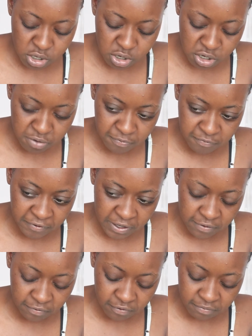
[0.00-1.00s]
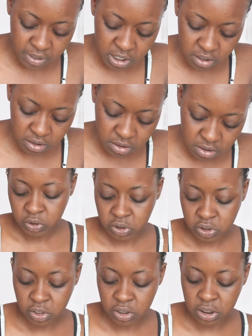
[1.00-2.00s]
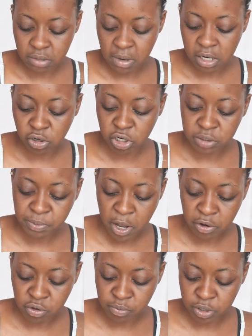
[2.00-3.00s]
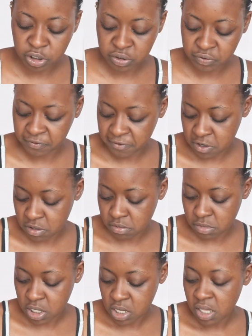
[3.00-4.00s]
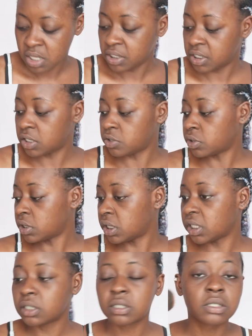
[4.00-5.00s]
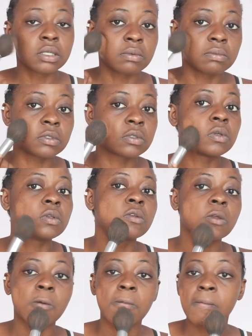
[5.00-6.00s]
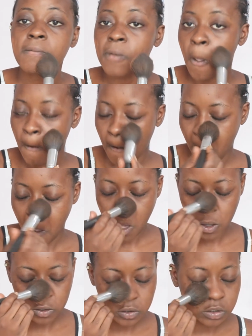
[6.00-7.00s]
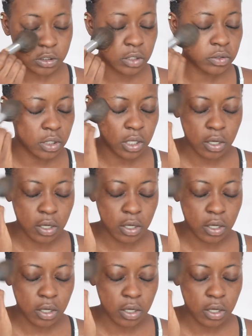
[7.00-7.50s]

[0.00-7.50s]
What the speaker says: good fave of mine. Just going to take my large powder brush from Sedona Lace and I'm just going to set the